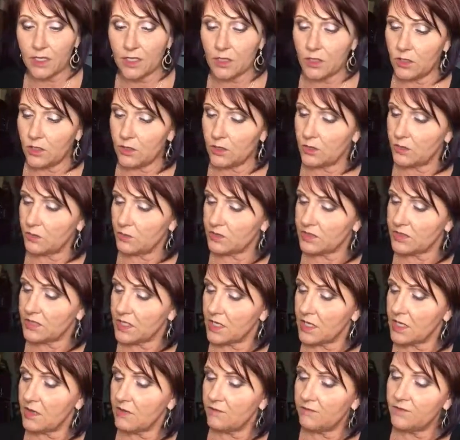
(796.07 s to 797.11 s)
used
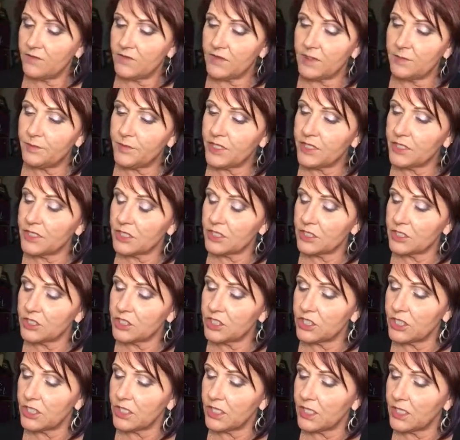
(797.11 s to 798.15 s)
Flippant,
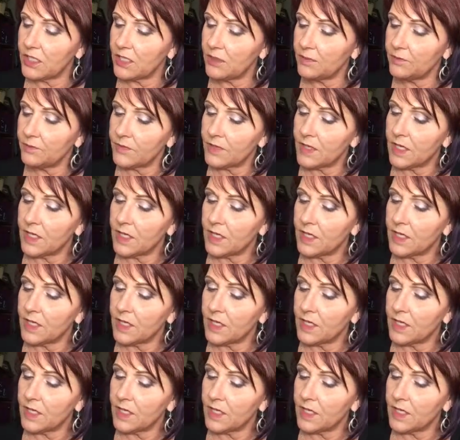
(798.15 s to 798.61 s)
Cheeky,